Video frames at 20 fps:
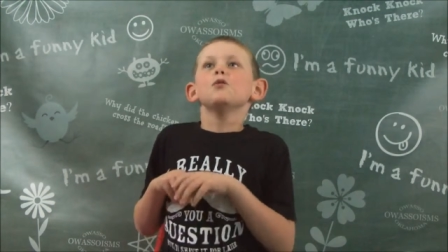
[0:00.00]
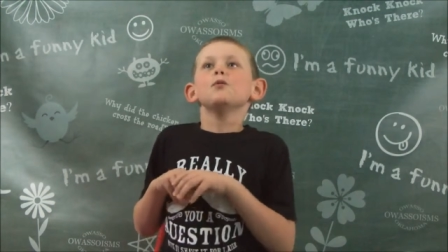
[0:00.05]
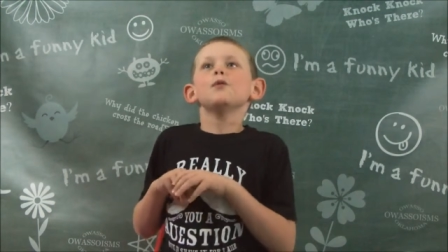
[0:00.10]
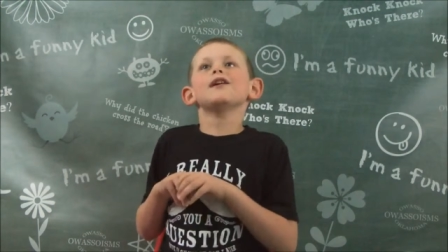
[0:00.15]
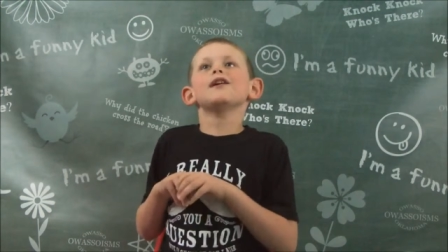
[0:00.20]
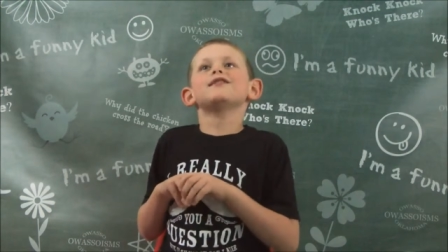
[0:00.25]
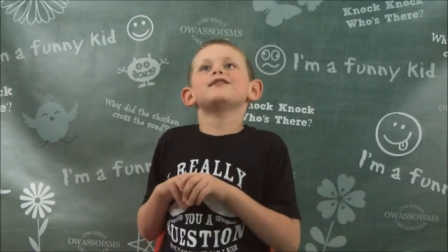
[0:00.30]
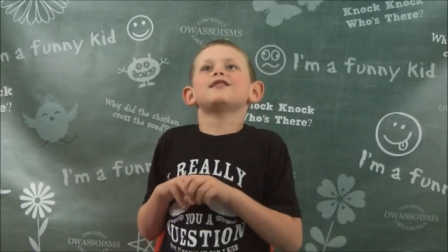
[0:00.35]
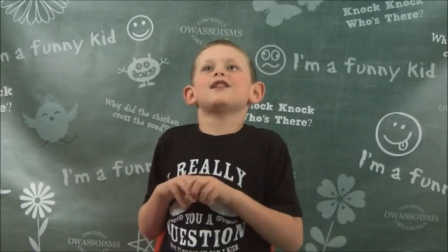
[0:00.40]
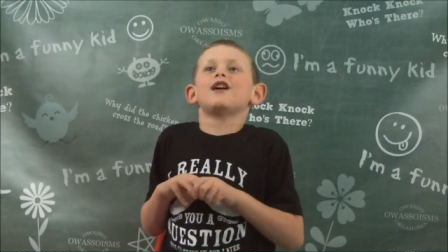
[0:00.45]

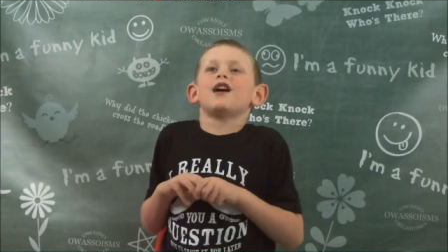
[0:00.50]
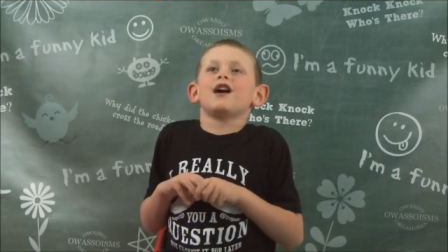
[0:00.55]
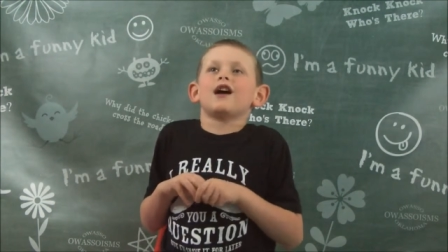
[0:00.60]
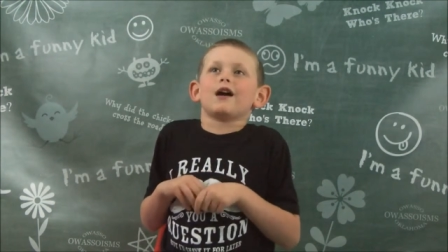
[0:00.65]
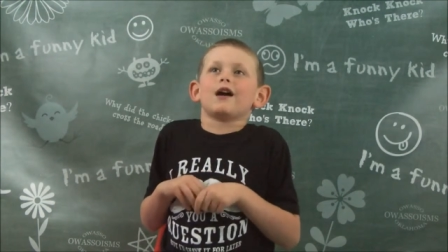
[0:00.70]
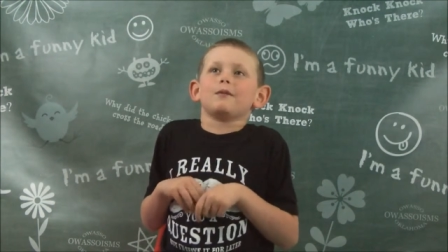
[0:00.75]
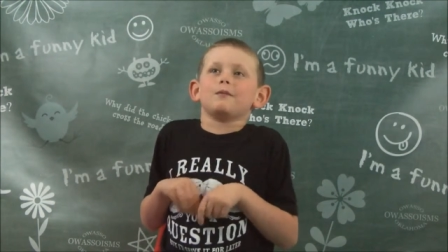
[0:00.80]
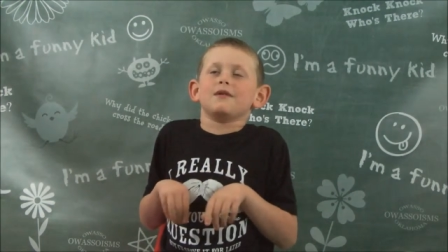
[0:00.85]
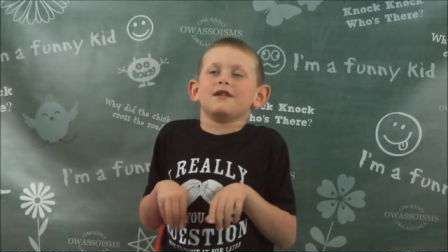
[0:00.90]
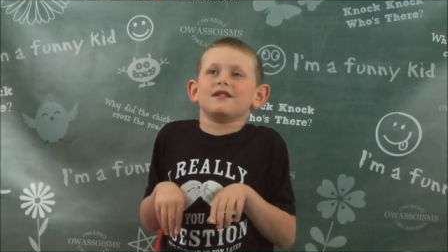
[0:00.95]
What
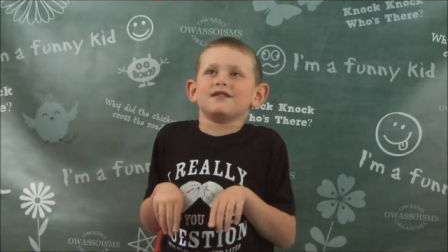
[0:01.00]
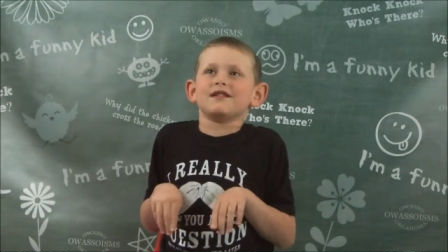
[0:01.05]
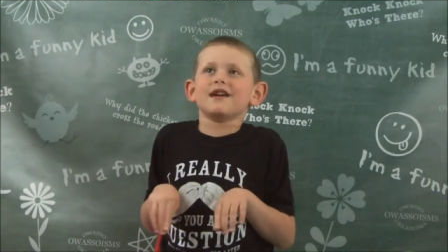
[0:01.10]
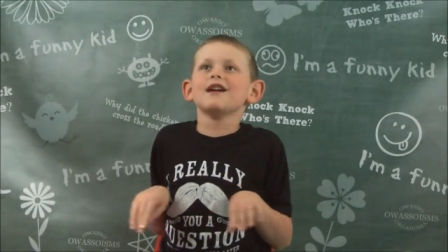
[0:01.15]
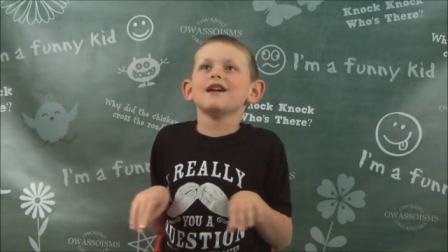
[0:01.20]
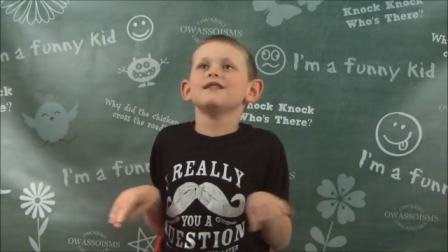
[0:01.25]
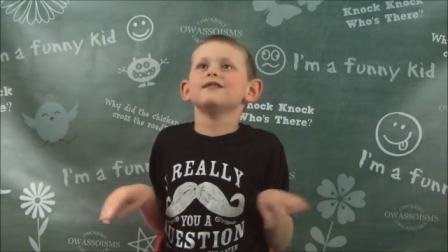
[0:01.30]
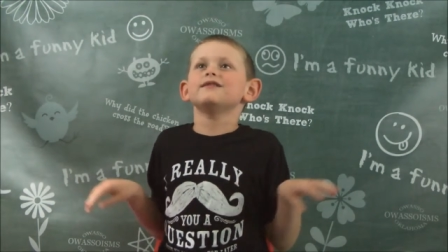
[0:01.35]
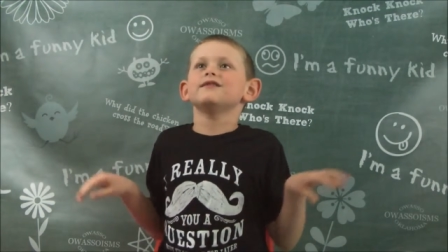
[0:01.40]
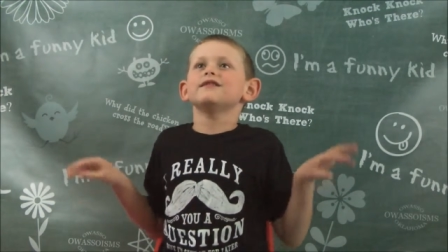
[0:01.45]
time is
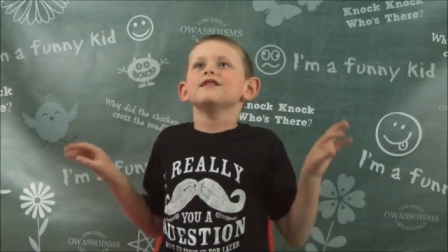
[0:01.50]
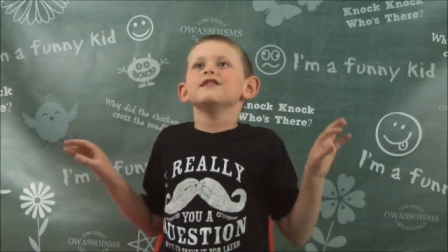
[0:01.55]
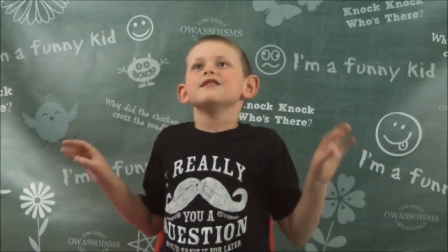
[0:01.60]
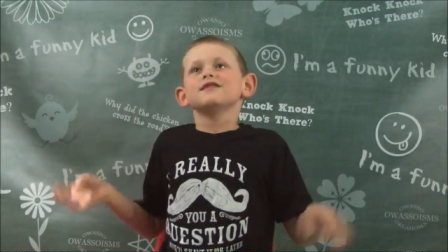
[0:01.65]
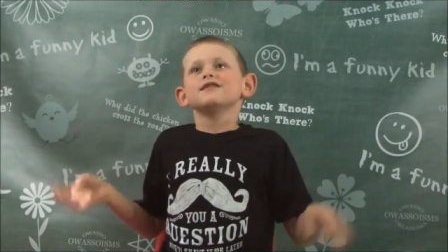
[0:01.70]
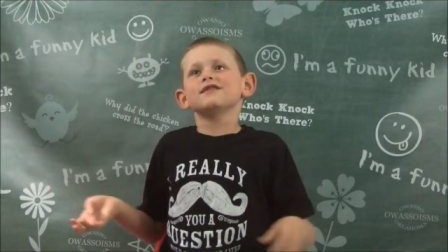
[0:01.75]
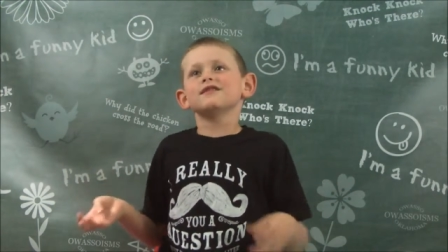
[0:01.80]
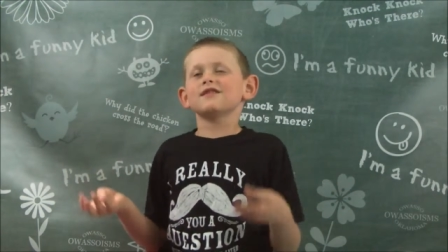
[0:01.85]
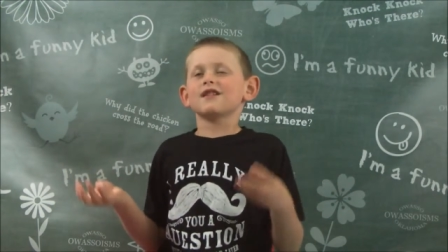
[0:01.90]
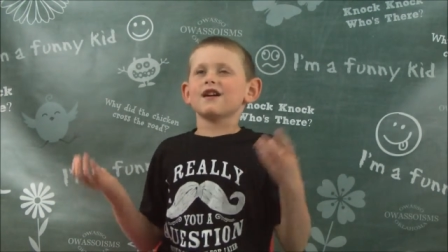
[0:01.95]
it?
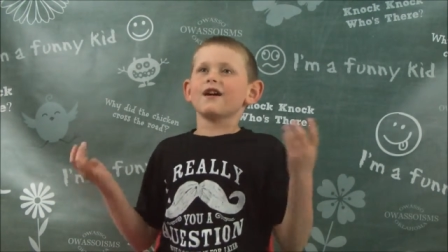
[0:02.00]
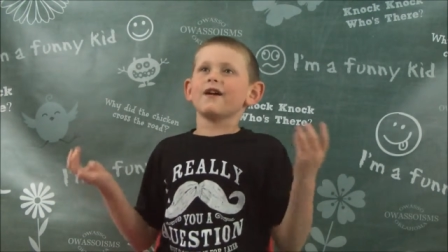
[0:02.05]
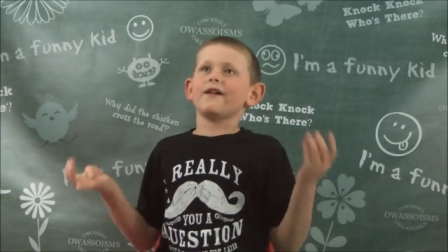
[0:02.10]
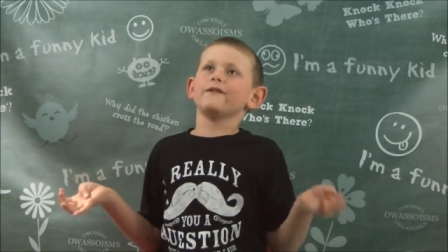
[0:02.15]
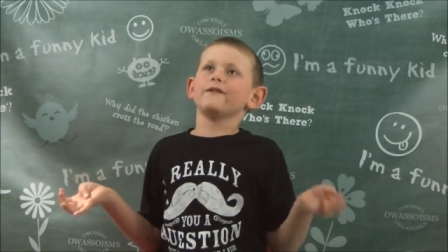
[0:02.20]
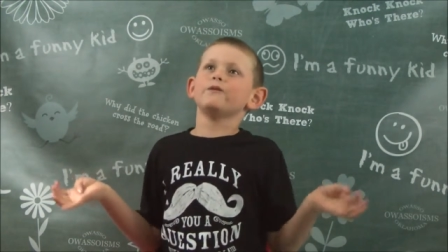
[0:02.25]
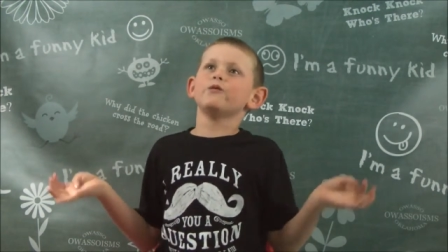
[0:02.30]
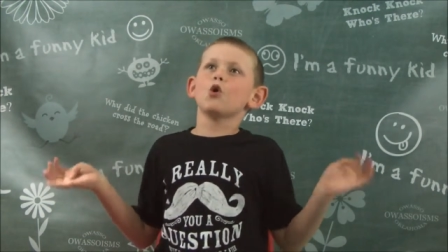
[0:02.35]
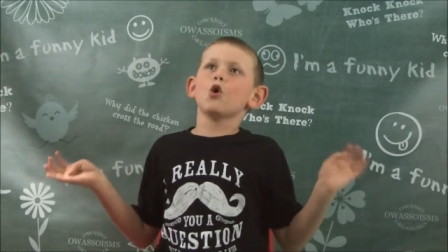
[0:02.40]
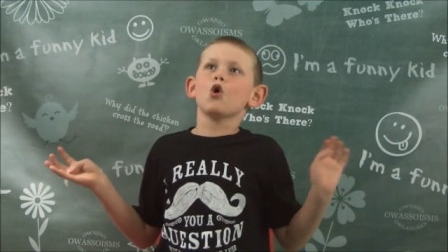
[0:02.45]

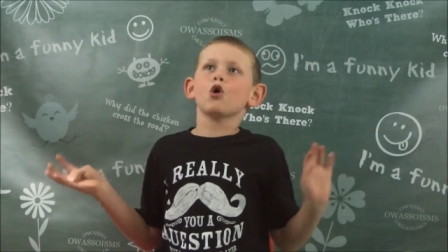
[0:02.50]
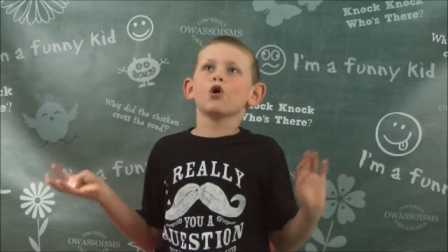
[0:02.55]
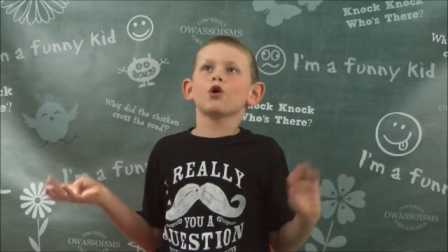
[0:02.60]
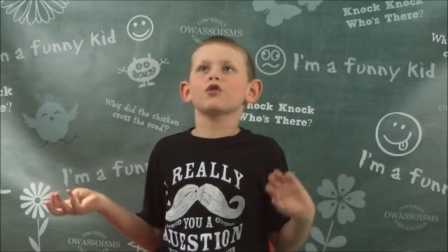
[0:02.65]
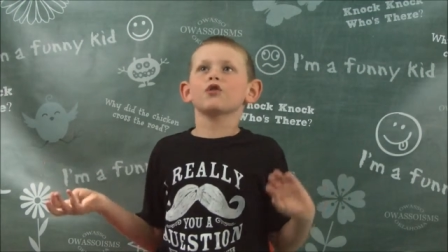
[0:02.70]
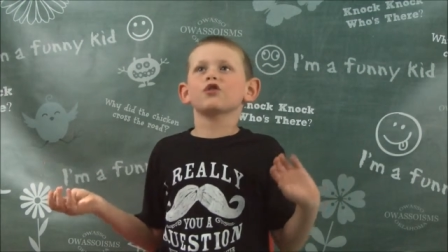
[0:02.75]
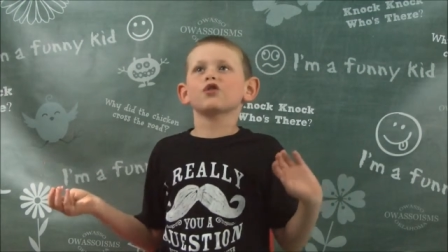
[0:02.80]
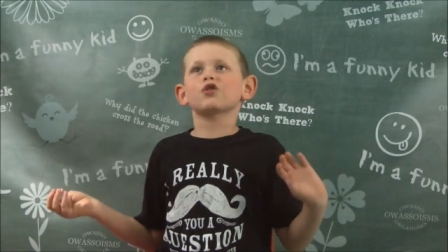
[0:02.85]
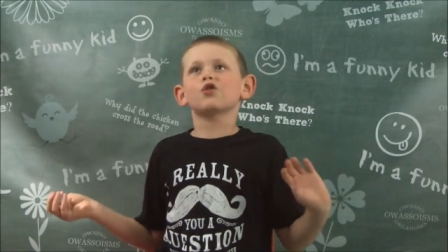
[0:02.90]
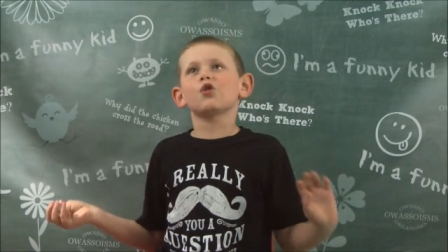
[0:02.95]
Time
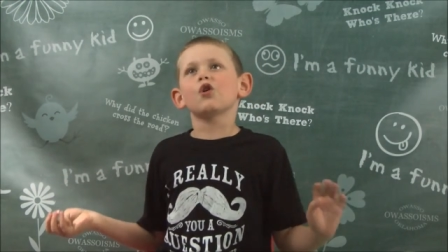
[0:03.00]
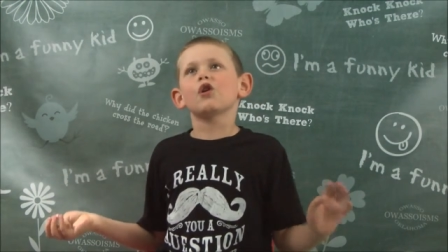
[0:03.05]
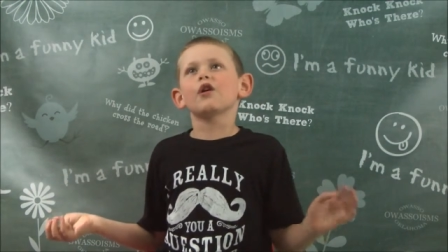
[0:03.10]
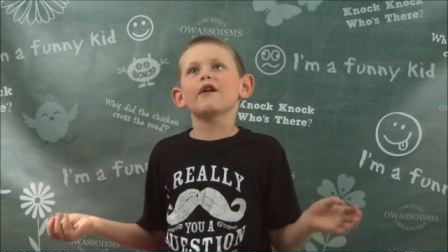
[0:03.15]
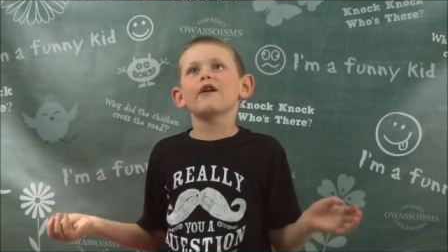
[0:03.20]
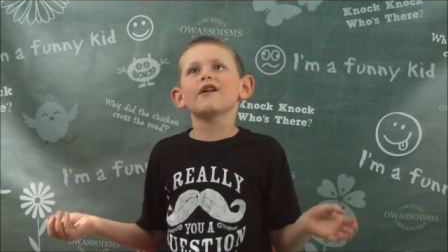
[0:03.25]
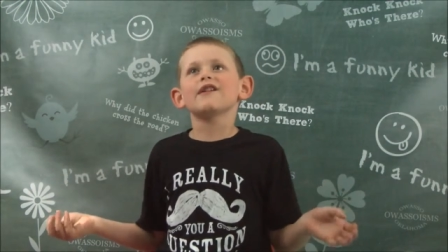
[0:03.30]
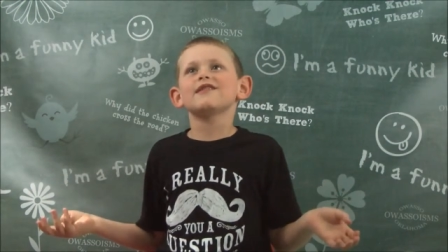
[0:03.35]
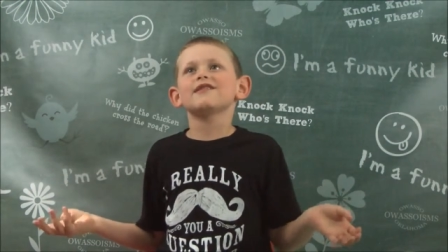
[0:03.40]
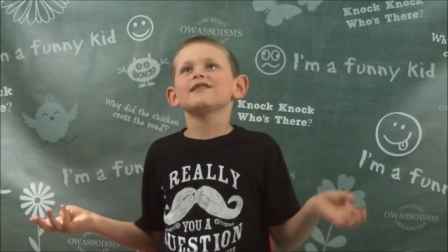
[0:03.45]
for the
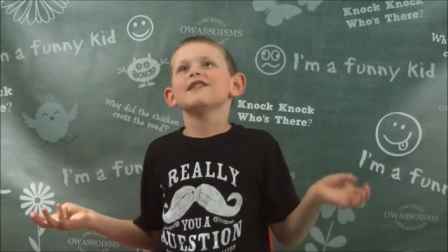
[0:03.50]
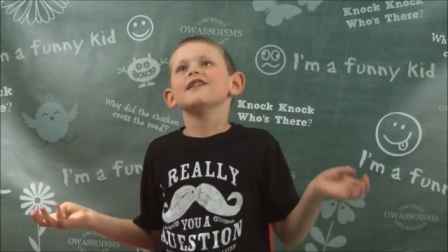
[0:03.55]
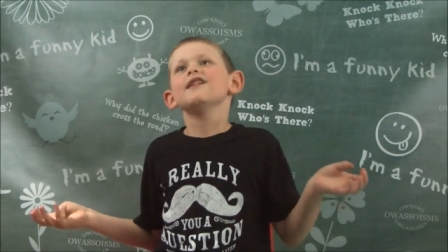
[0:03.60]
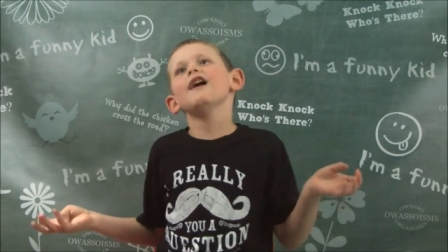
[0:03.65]
chorus.